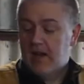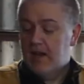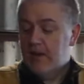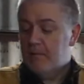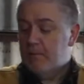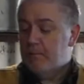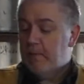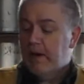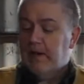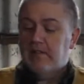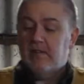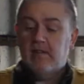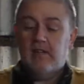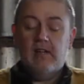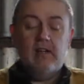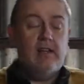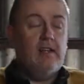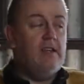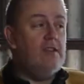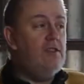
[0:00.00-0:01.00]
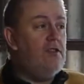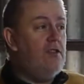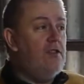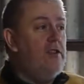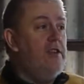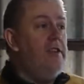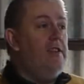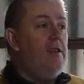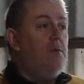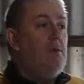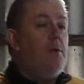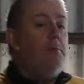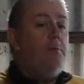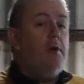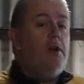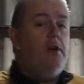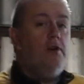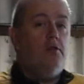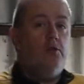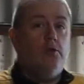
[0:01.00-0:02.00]
Basically, it's treated with
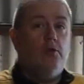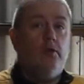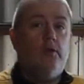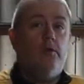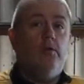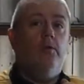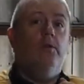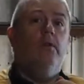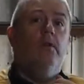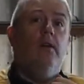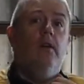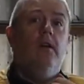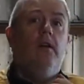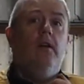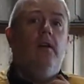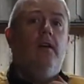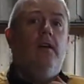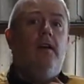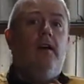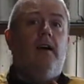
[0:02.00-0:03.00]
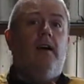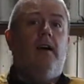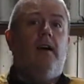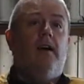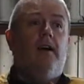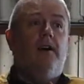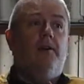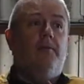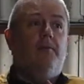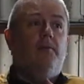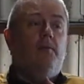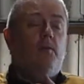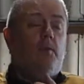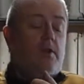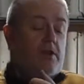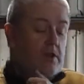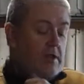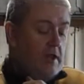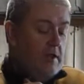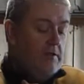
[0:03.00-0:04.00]
birch oil.
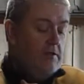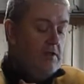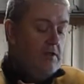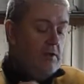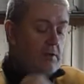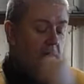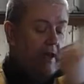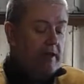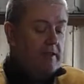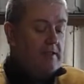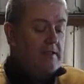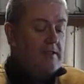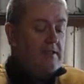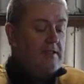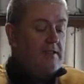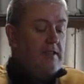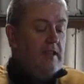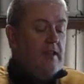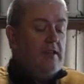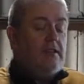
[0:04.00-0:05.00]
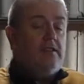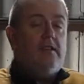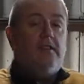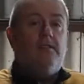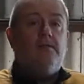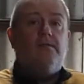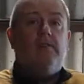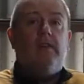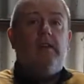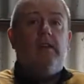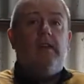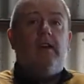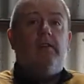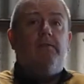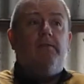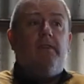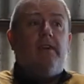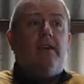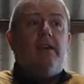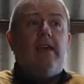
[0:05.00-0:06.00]
Which gives you that distinctive,
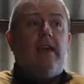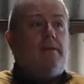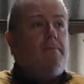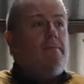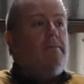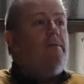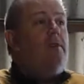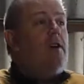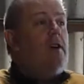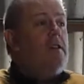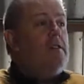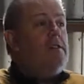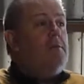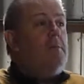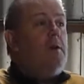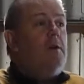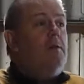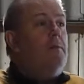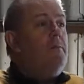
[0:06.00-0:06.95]
lovely campfire smell.